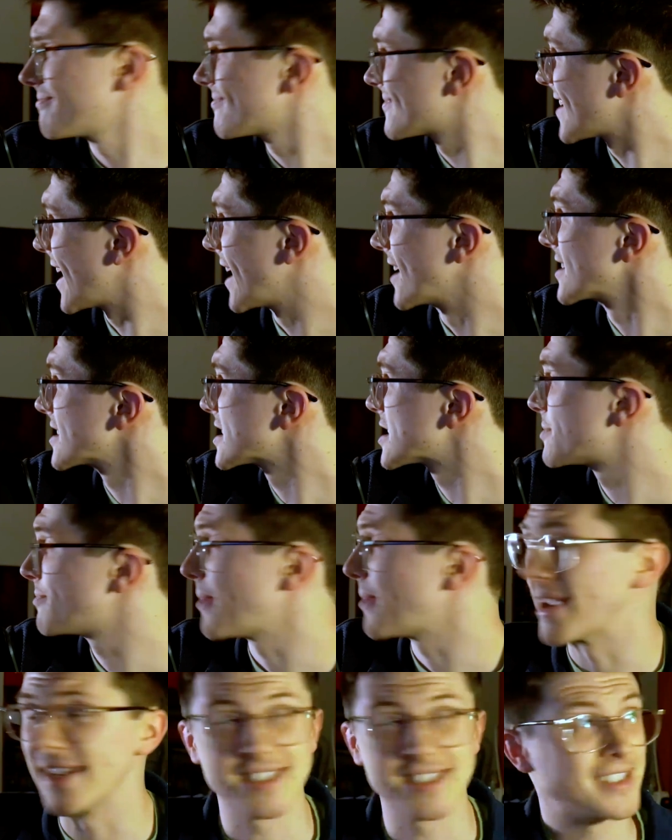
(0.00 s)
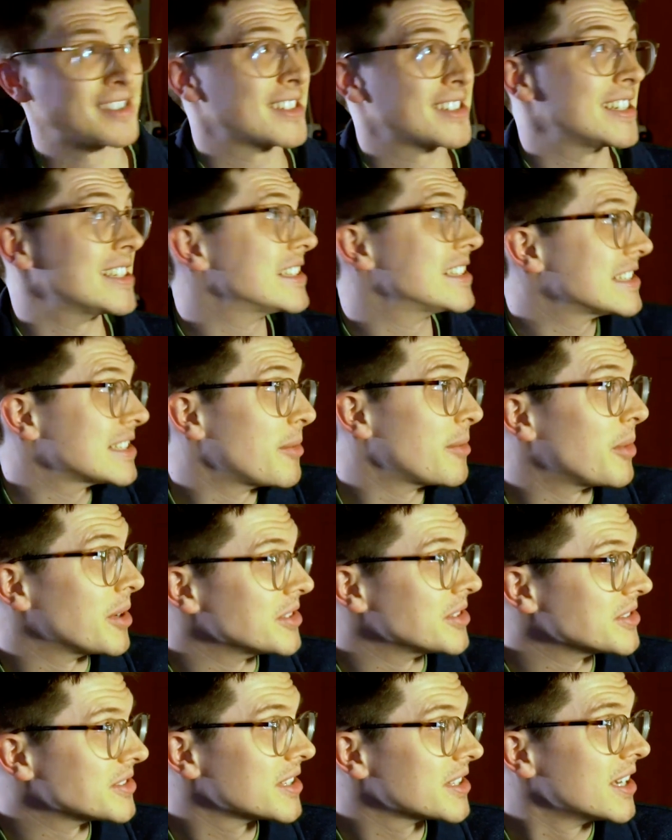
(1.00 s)
dank space underneath
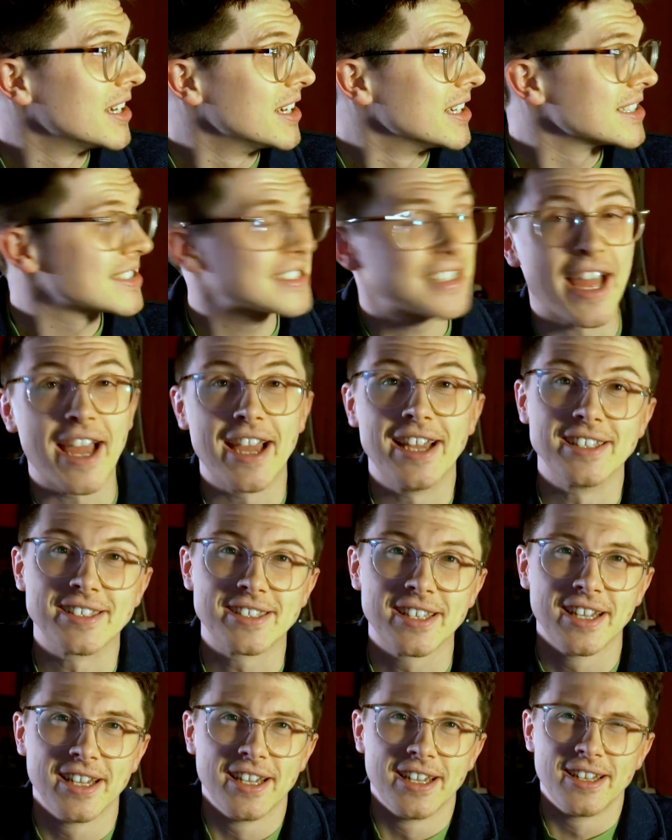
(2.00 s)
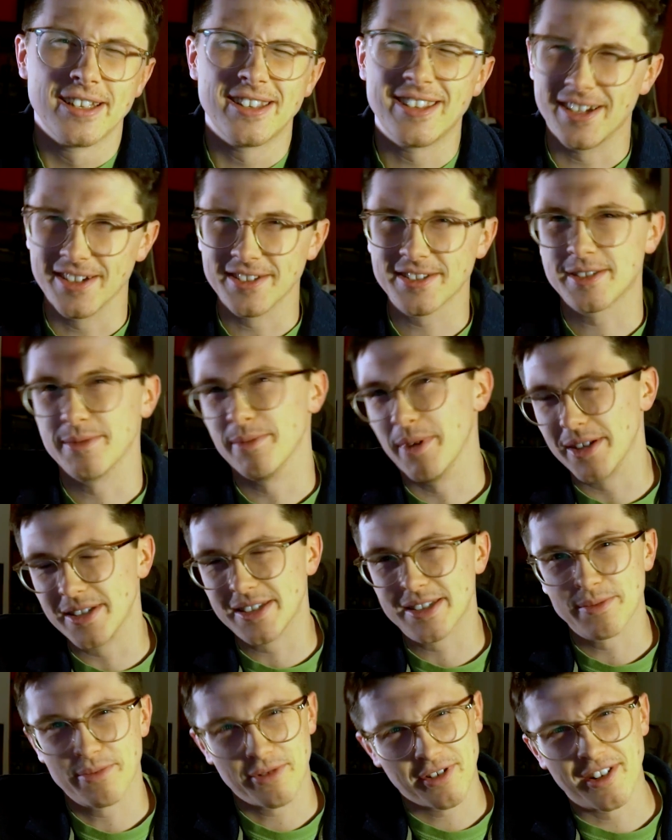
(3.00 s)
someone's stairs, the answer might
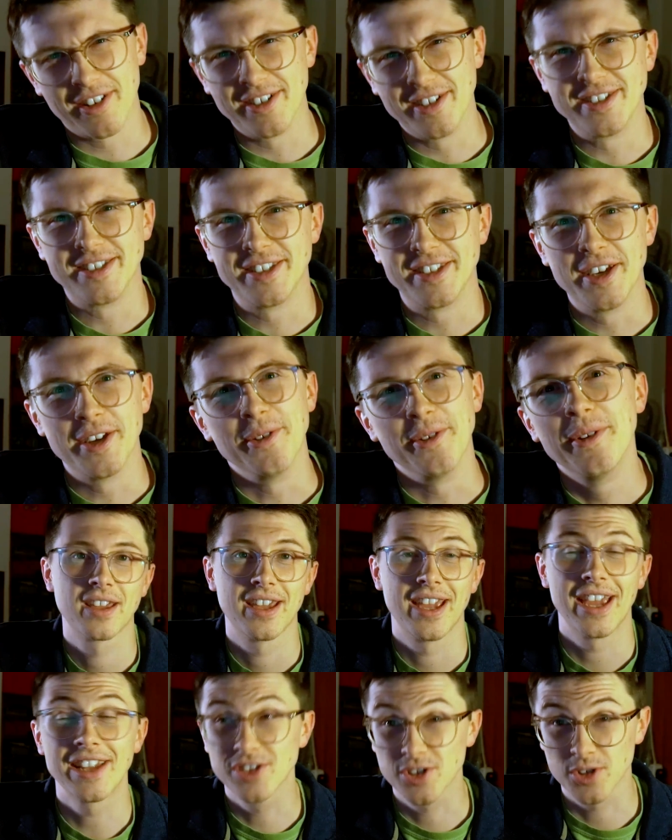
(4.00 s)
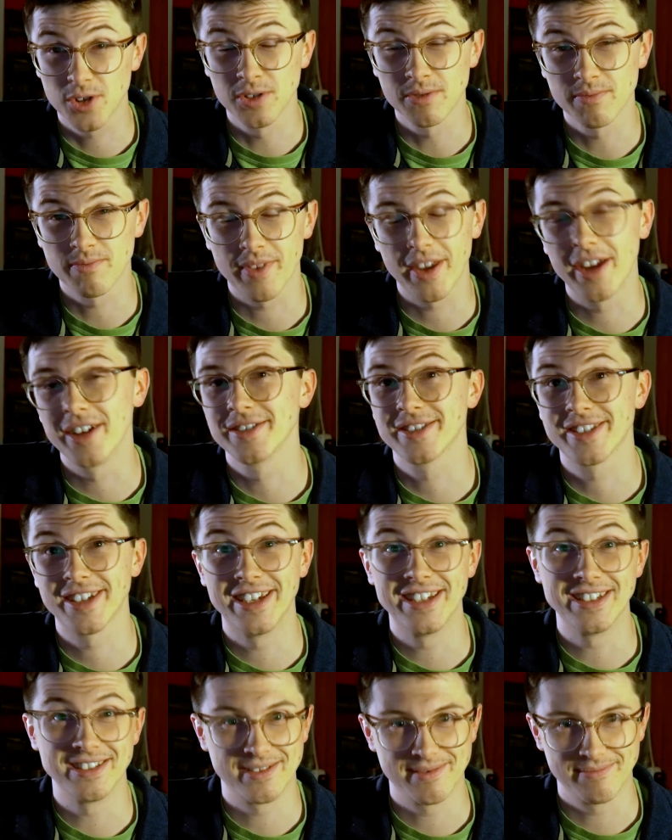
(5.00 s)
surprise you. In short, the answer
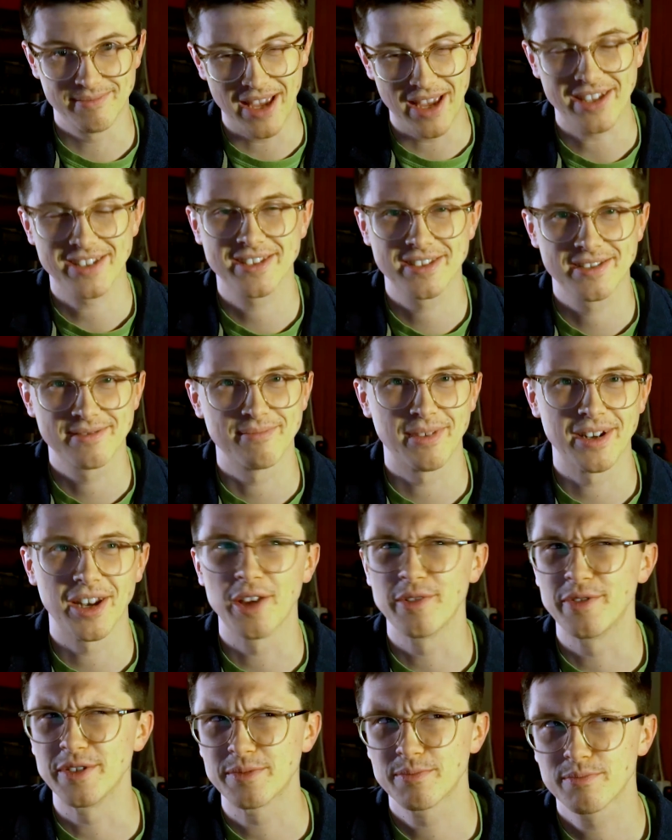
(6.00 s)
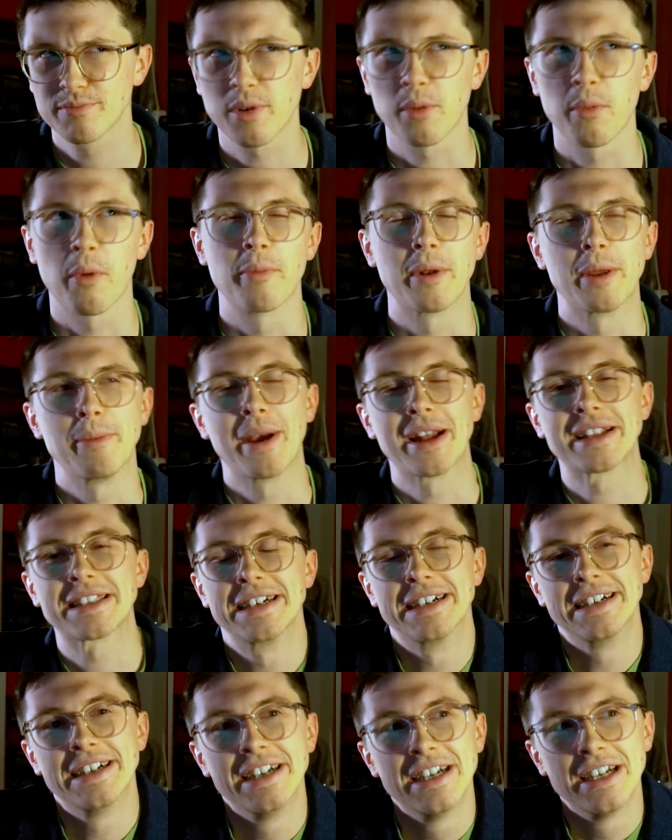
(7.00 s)
is yes, my life is probably
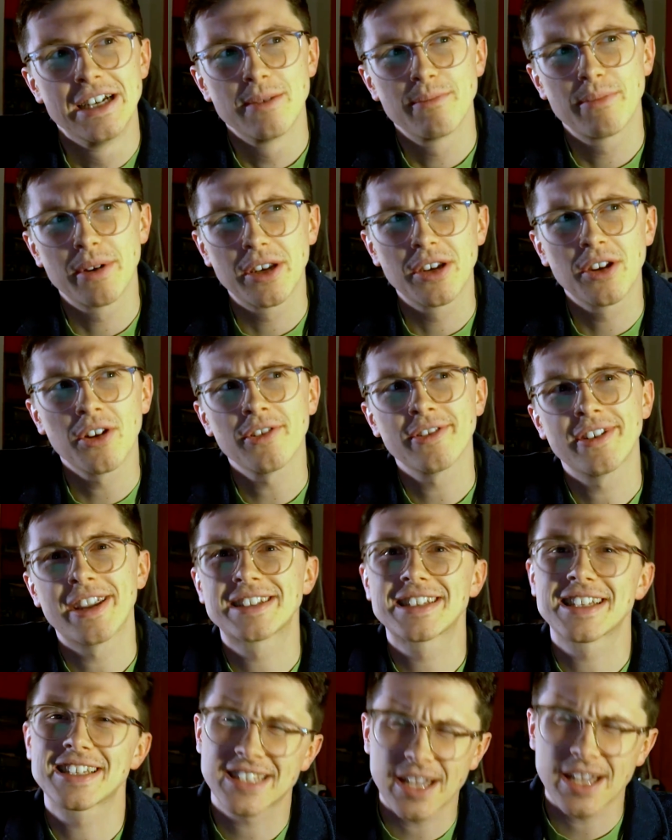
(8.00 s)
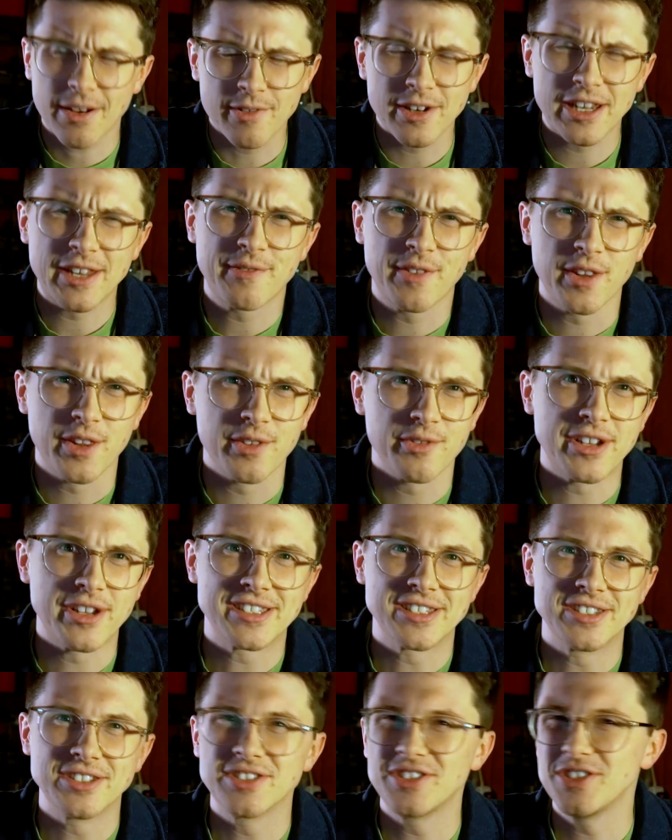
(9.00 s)
better, but not necessarily for the
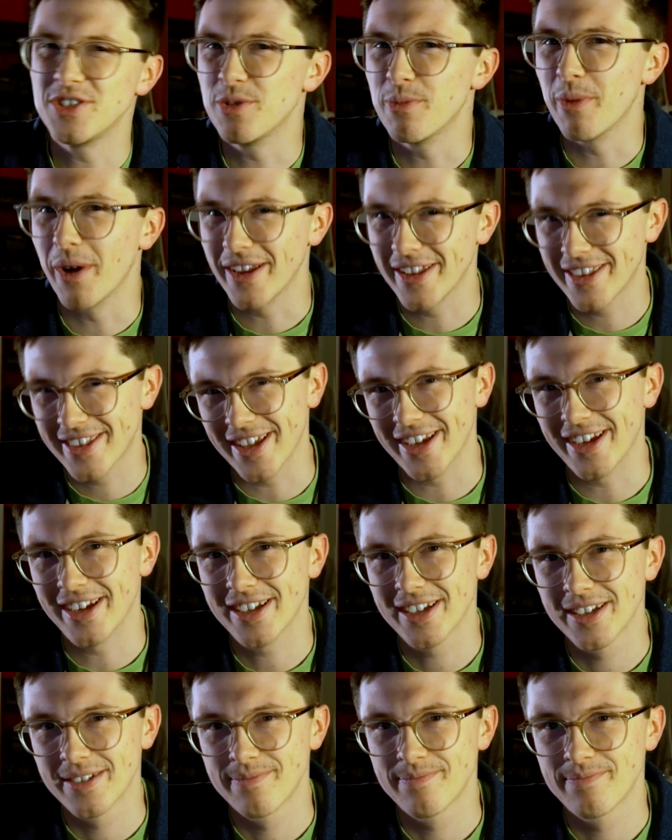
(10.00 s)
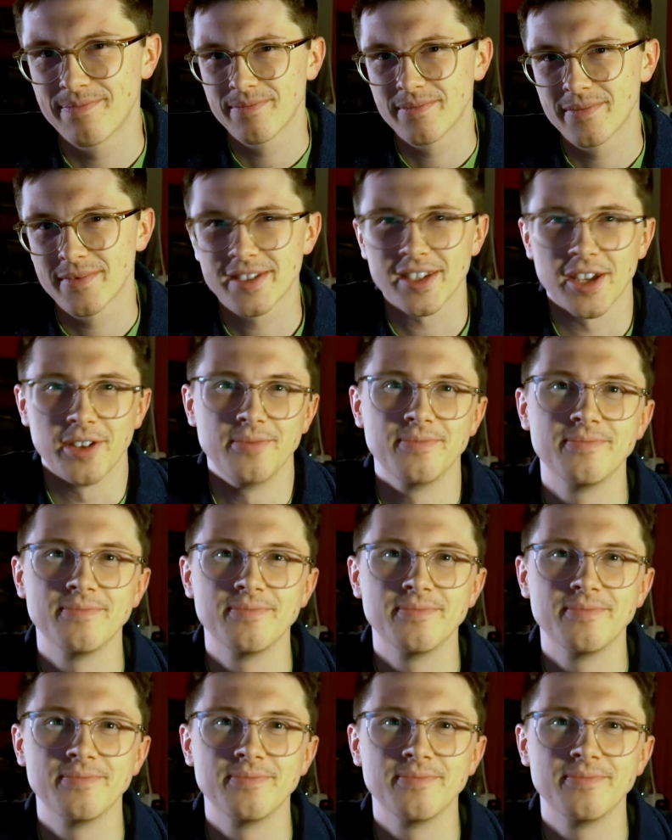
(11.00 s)
reasons you might think. So,